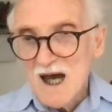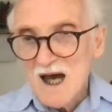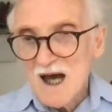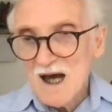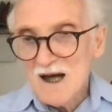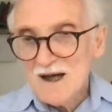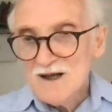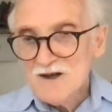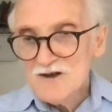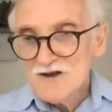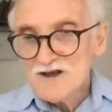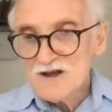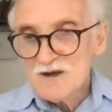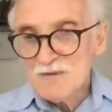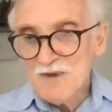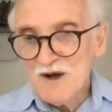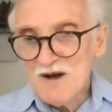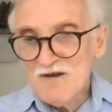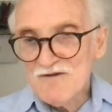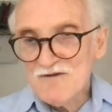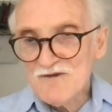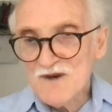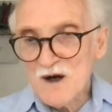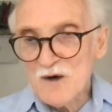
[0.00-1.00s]
I used to
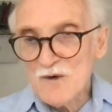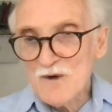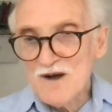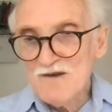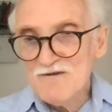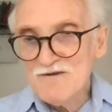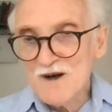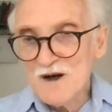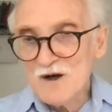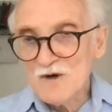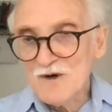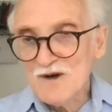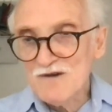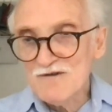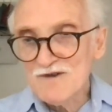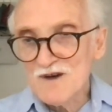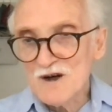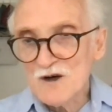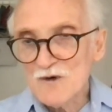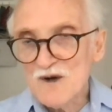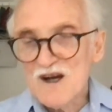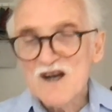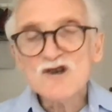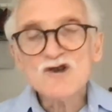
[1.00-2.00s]
be very, very,
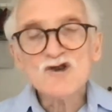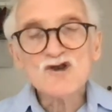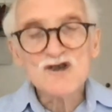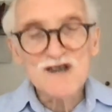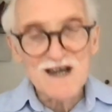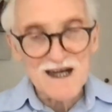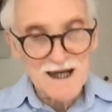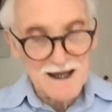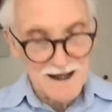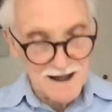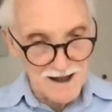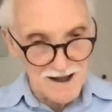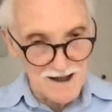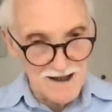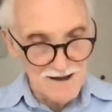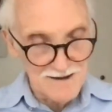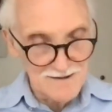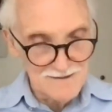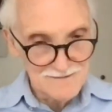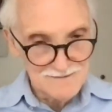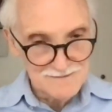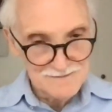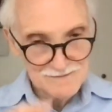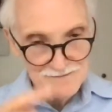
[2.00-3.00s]
very
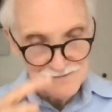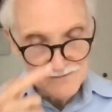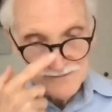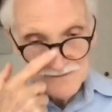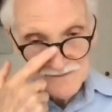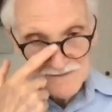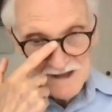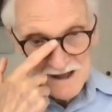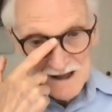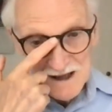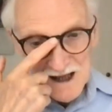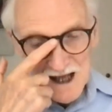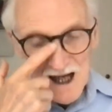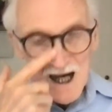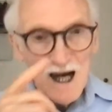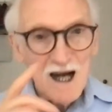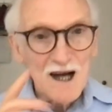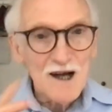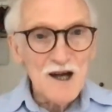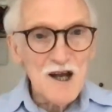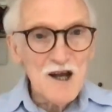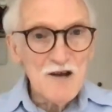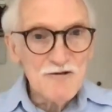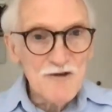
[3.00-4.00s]
cheeky.
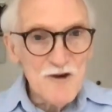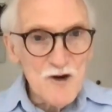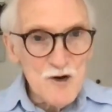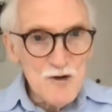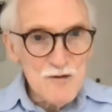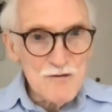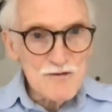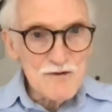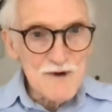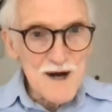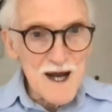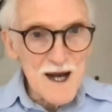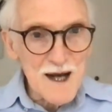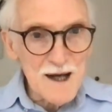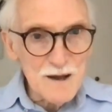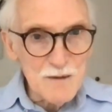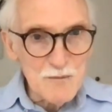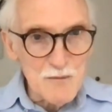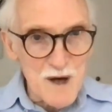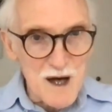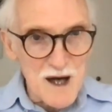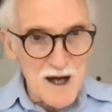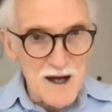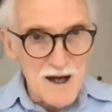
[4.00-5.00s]
And if you
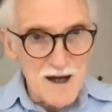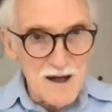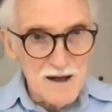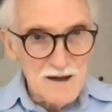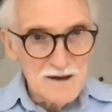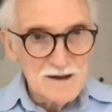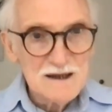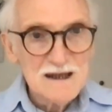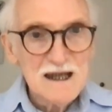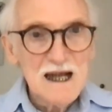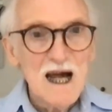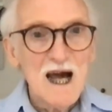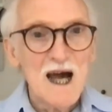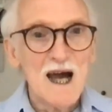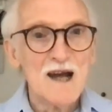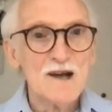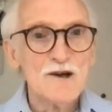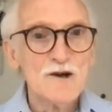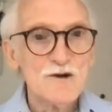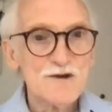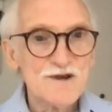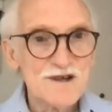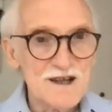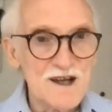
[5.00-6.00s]
rang me
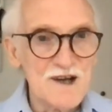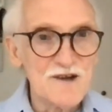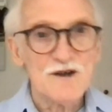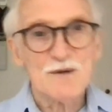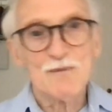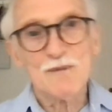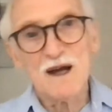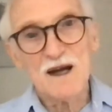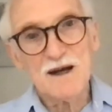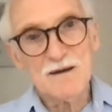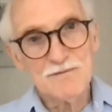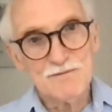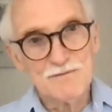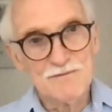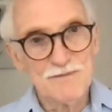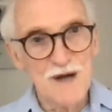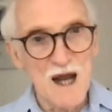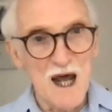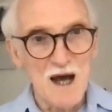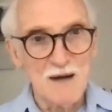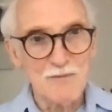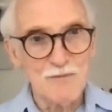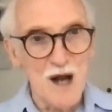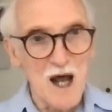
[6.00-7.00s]
and you said to me,
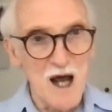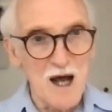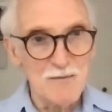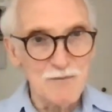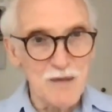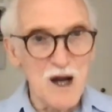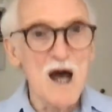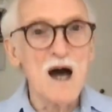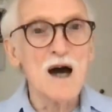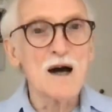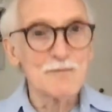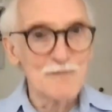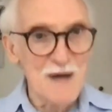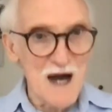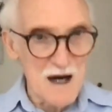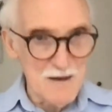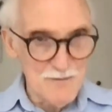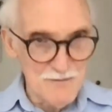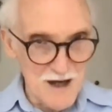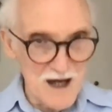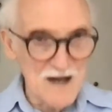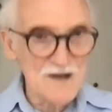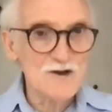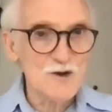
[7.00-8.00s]
blah, blah, blah,
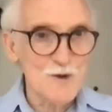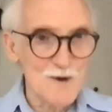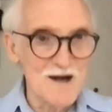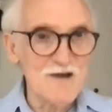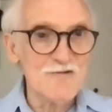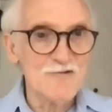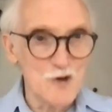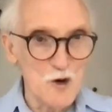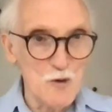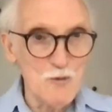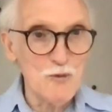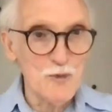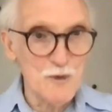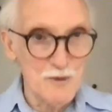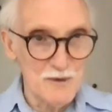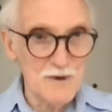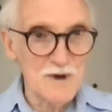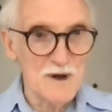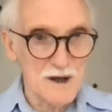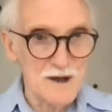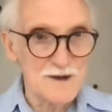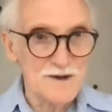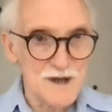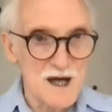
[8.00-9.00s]
about a
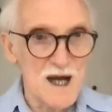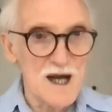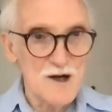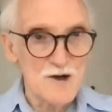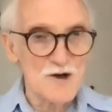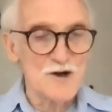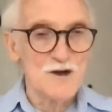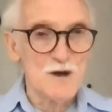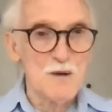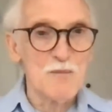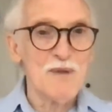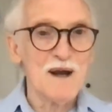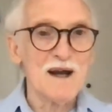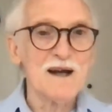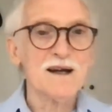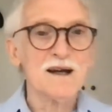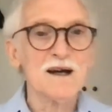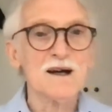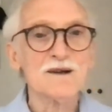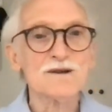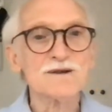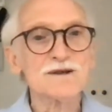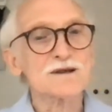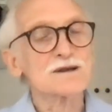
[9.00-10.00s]
20-foot container to
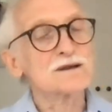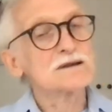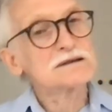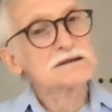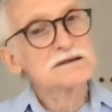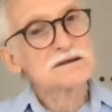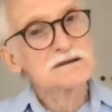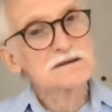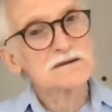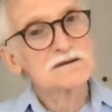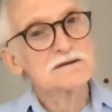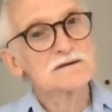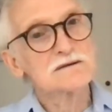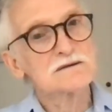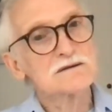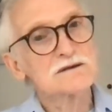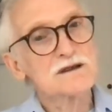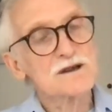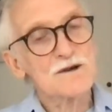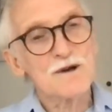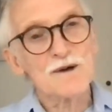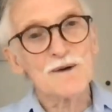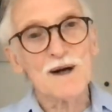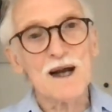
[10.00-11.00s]
Benghazi, do
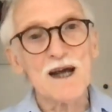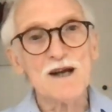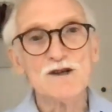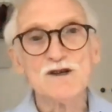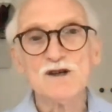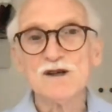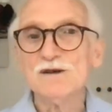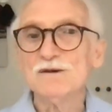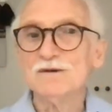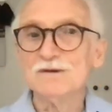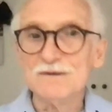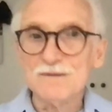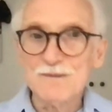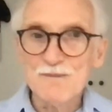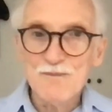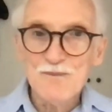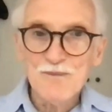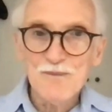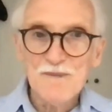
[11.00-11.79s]
you know what I'd do?